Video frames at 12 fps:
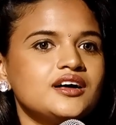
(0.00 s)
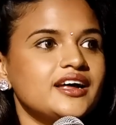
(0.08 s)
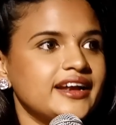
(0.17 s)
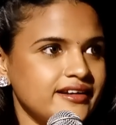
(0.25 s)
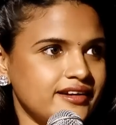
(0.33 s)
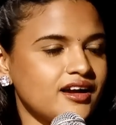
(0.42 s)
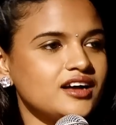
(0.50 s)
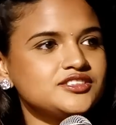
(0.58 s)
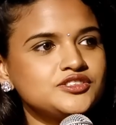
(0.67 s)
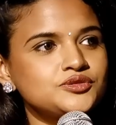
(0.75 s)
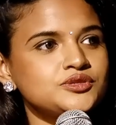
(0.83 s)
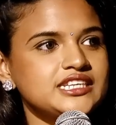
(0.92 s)
in regards
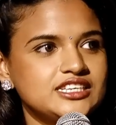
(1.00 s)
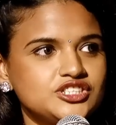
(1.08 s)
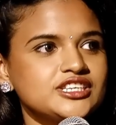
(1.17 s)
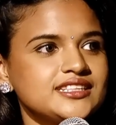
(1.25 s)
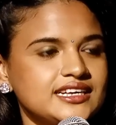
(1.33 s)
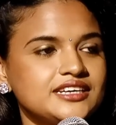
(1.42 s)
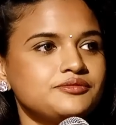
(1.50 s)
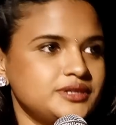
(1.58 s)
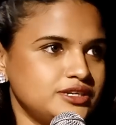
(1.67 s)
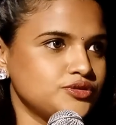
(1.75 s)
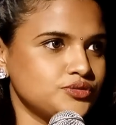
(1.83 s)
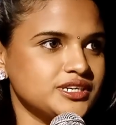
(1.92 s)
to teaching that I've
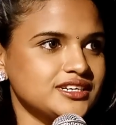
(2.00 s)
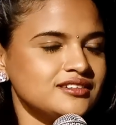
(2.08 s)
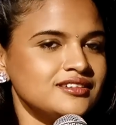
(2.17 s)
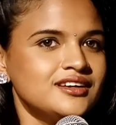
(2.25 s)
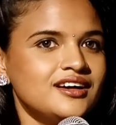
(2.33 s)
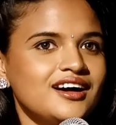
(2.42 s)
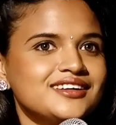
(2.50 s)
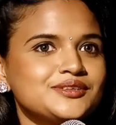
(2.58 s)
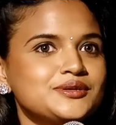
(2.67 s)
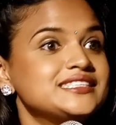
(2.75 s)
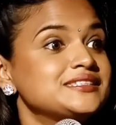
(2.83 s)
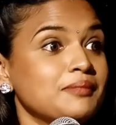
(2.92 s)
been doing, so
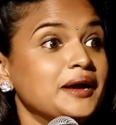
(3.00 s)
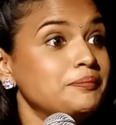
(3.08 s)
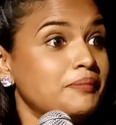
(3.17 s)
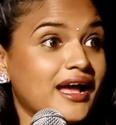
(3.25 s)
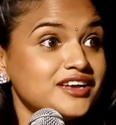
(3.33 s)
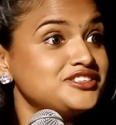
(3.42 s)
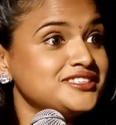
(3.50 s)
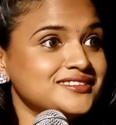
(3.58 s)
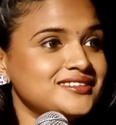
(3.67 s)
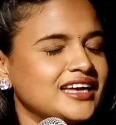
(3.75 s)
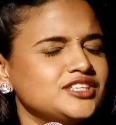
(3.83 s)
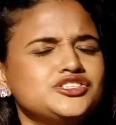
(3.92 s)
it's my passion.
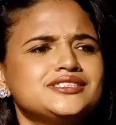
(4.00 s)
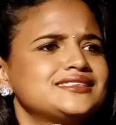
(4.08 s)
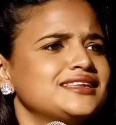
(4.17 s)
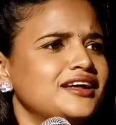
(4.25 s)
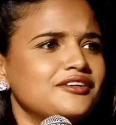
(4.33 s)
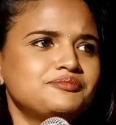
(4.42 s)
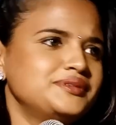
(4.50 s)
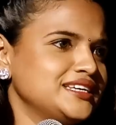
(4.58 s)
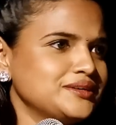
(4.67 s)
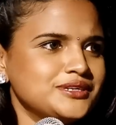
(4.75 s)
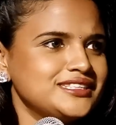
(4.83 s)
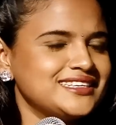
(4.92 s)
I just love
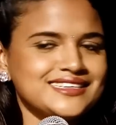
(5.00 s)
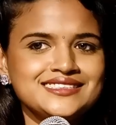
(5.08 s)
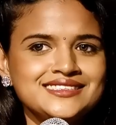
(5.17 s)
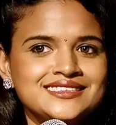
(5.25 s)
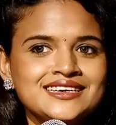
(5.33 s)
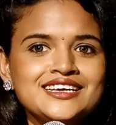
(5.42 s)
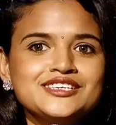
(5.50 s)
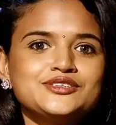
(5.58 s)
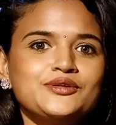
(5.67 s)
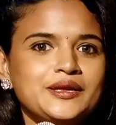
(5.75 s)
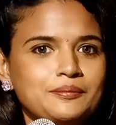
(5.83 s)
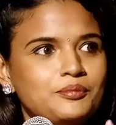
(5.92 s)
being with kids. So
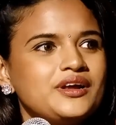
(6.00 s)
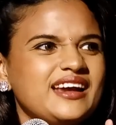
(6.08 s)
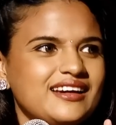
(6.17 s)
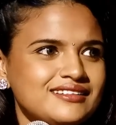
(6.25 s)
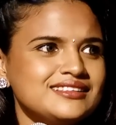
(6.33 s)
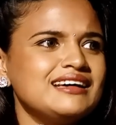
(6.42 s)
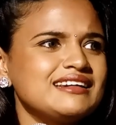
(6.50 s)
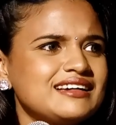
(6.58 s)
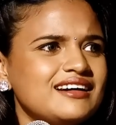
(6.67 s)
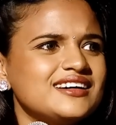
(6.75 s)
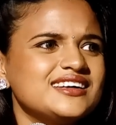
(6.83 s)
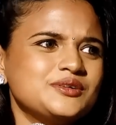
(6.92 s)
ippa rendu da
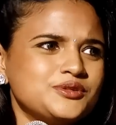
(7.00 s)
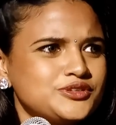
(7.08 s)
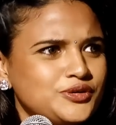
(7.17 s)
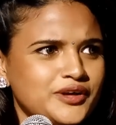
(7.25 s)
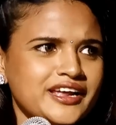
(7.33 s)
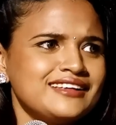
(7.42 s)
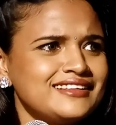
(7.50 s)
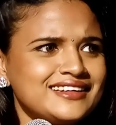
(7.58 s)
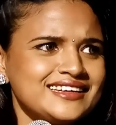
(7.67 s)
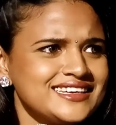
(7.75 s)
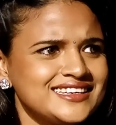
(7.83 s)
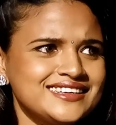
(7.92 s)
irukanga adu konja koraya da
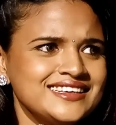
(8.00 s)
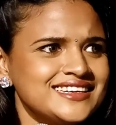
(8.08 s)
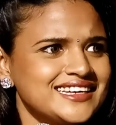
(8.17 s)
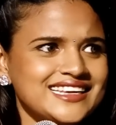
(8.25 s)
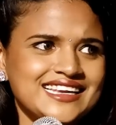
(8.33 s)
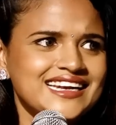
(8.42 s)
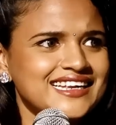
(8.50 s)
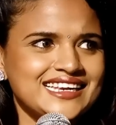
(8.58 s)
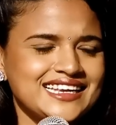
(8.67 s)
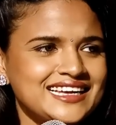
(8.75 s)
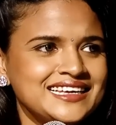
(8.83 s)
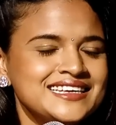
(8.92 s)
irukku illa
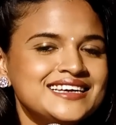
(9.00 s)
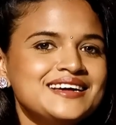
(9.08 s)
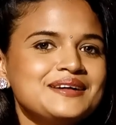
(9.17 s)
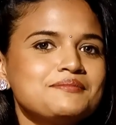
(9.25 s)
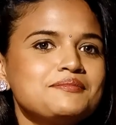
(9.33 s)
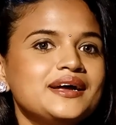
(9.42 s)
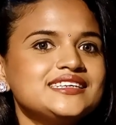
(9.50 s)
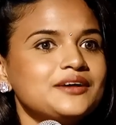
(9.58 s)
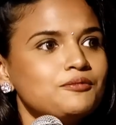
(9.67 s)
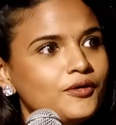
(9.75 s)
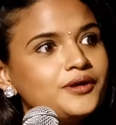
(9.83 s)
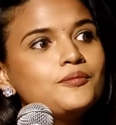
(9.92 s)
illa, but I
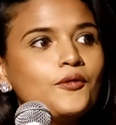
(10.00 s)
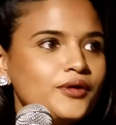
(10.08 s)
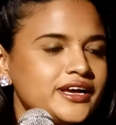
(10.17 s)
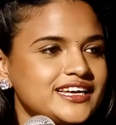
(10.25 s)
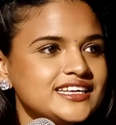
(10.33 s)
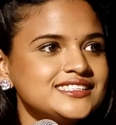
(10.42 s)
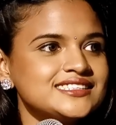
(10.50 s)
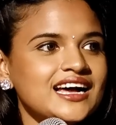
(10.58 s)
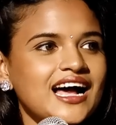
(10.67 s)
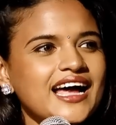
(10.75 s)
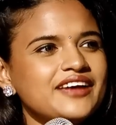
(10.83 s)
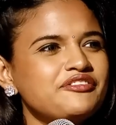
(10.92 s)
want more kids.
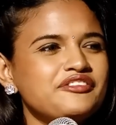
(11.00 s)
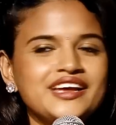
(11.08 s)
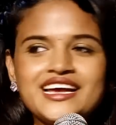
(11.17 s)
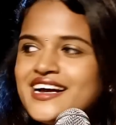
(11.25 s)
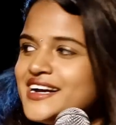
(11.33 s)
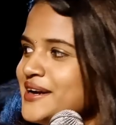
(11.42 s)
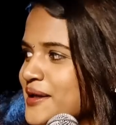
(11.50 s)
I figured